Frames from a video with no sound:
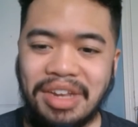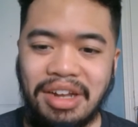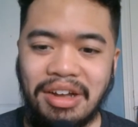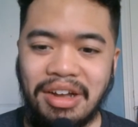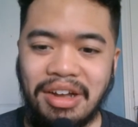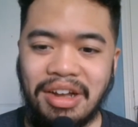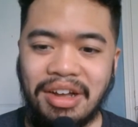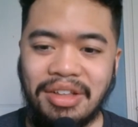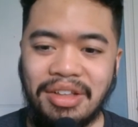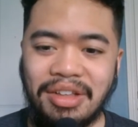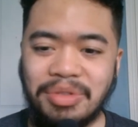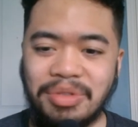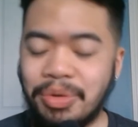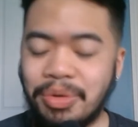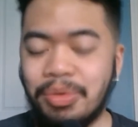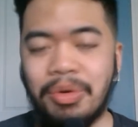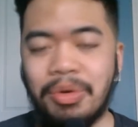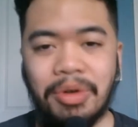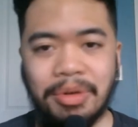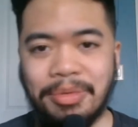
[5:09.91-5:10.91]
Uh, they're
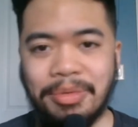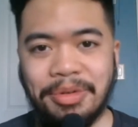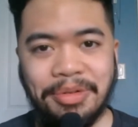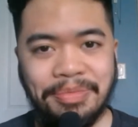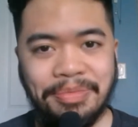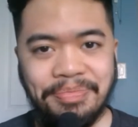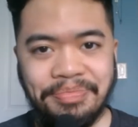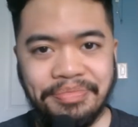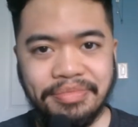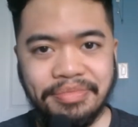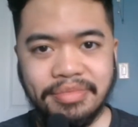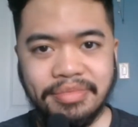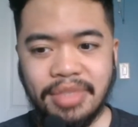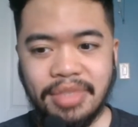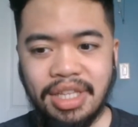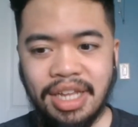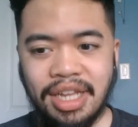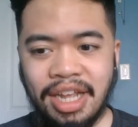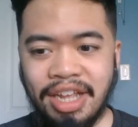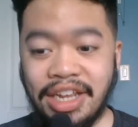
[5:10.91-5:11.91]
so adorable
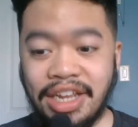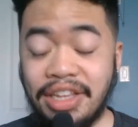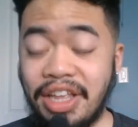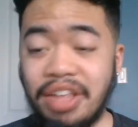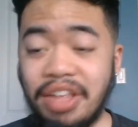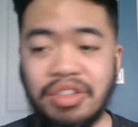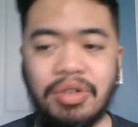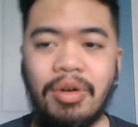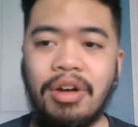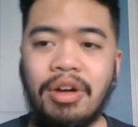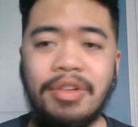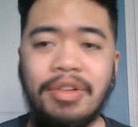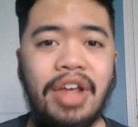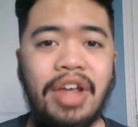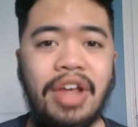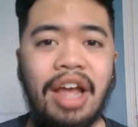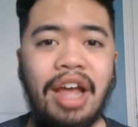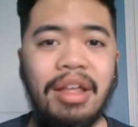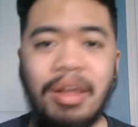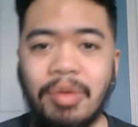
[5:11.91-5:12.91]
and the dance
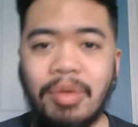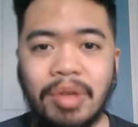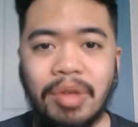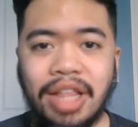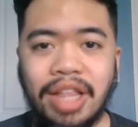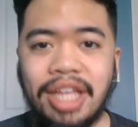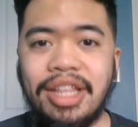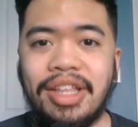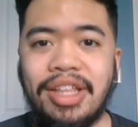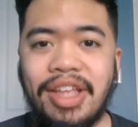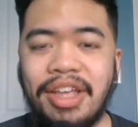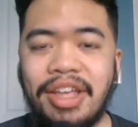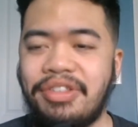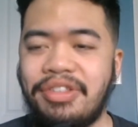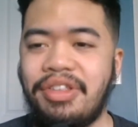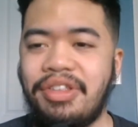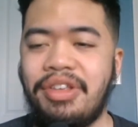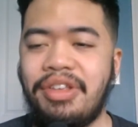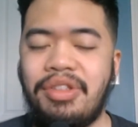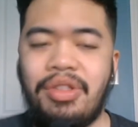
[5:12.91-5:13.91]
choreography I, I, really like the
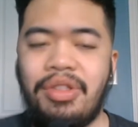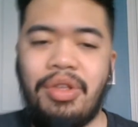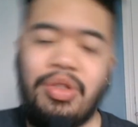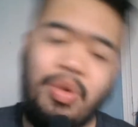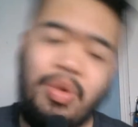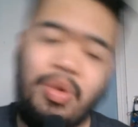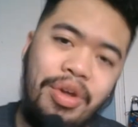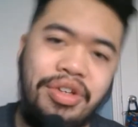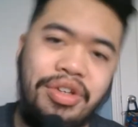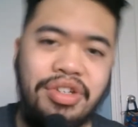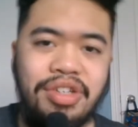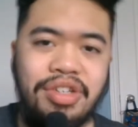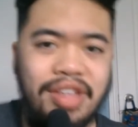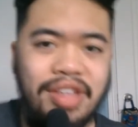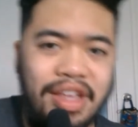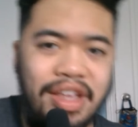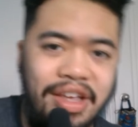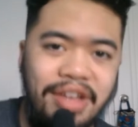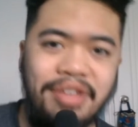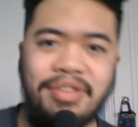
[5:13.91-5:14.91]
dance like the twitch
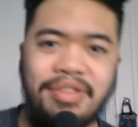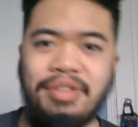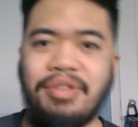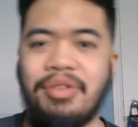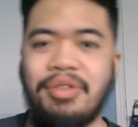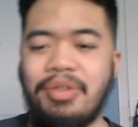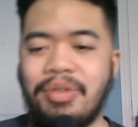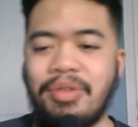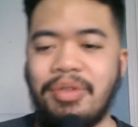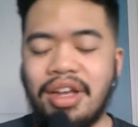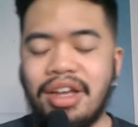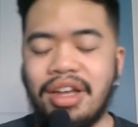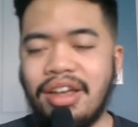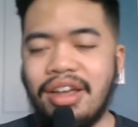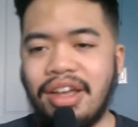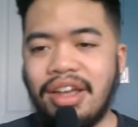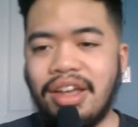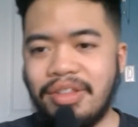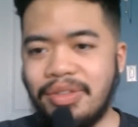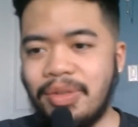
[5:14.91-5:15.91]
dance you know
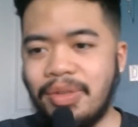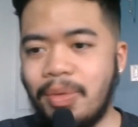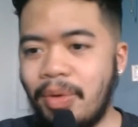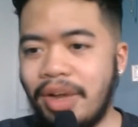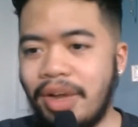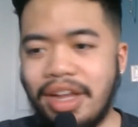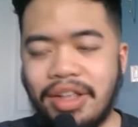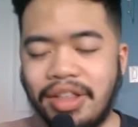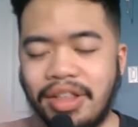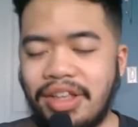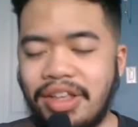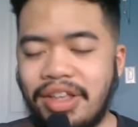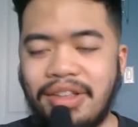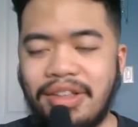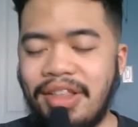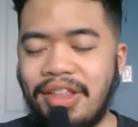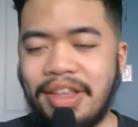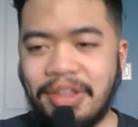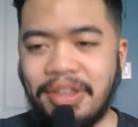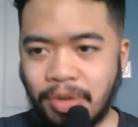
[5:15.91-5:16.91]
and then the way like
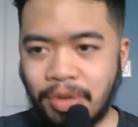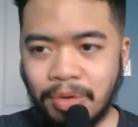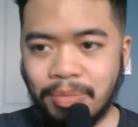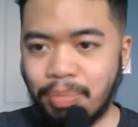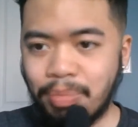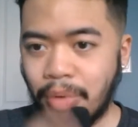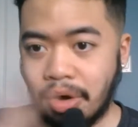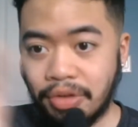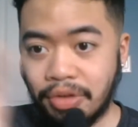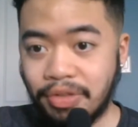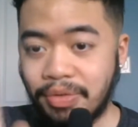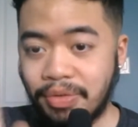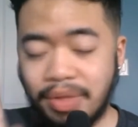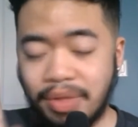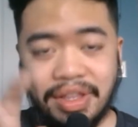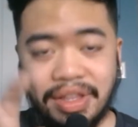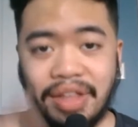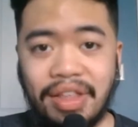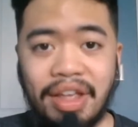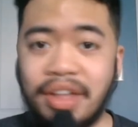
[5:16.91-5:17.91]
like certain parts of
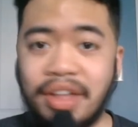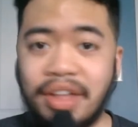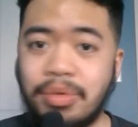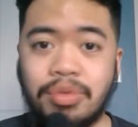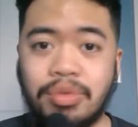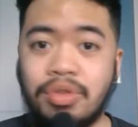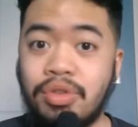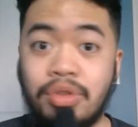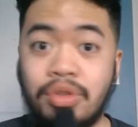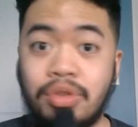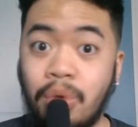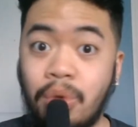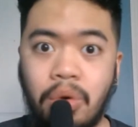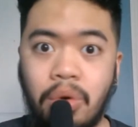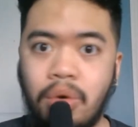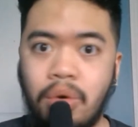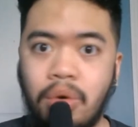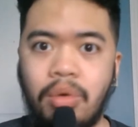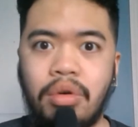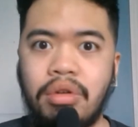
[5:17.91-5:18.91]
like the dance are
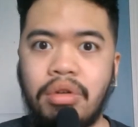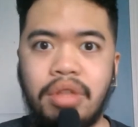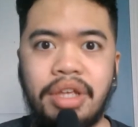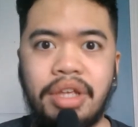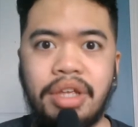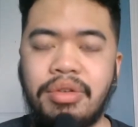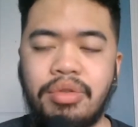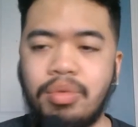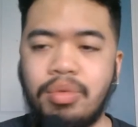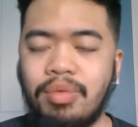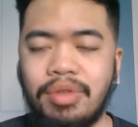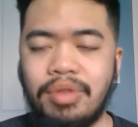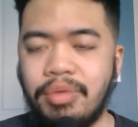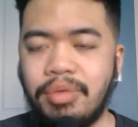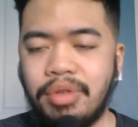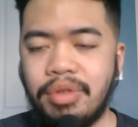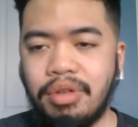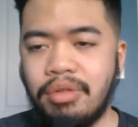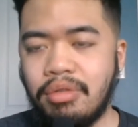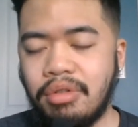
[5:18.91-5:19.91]
so cool like it's really
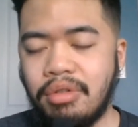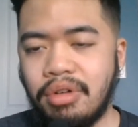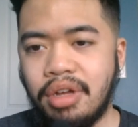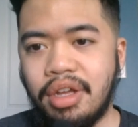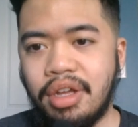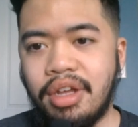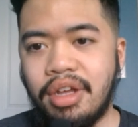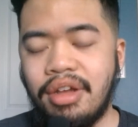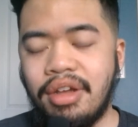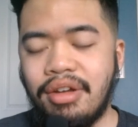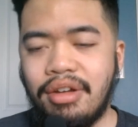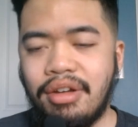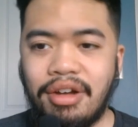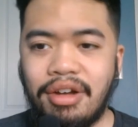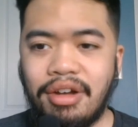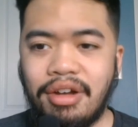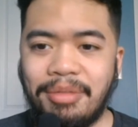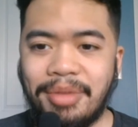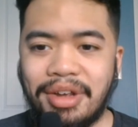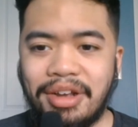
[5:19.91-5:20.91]
really cool
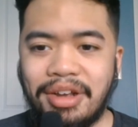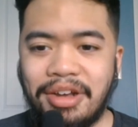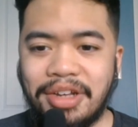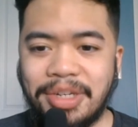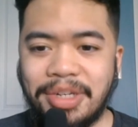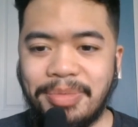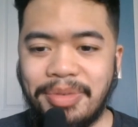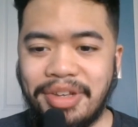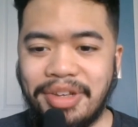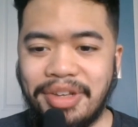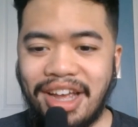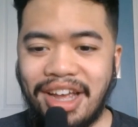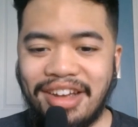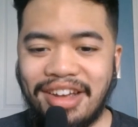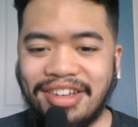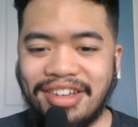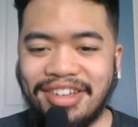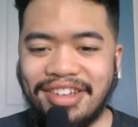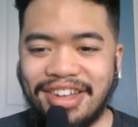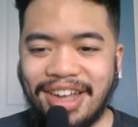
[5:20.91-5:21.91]
oh my gosh but
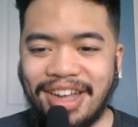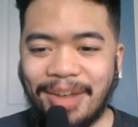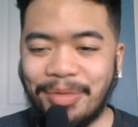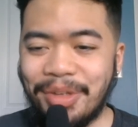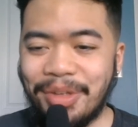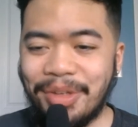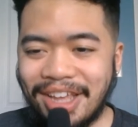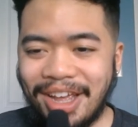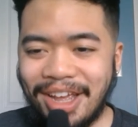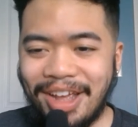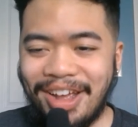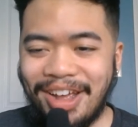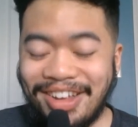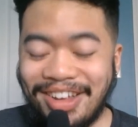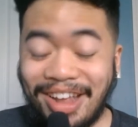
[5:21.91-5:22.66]
yeah i really can't